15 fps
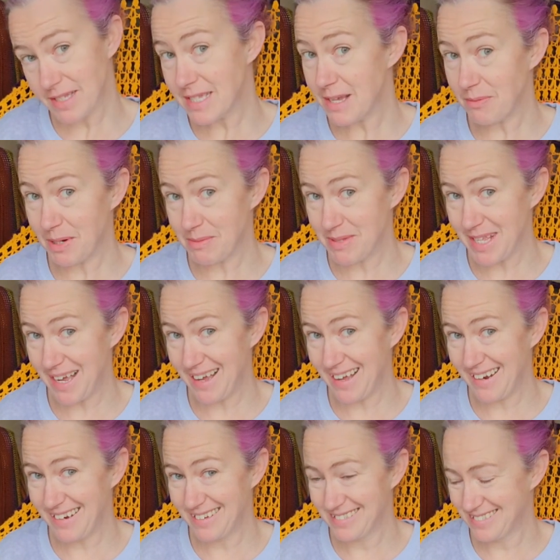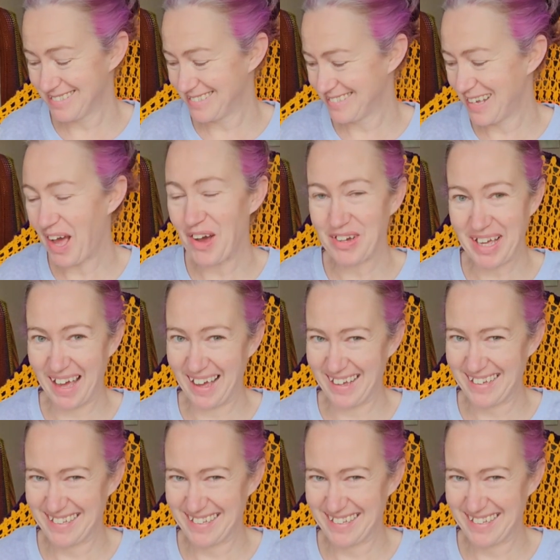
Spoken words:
See what I'm saying? Okay.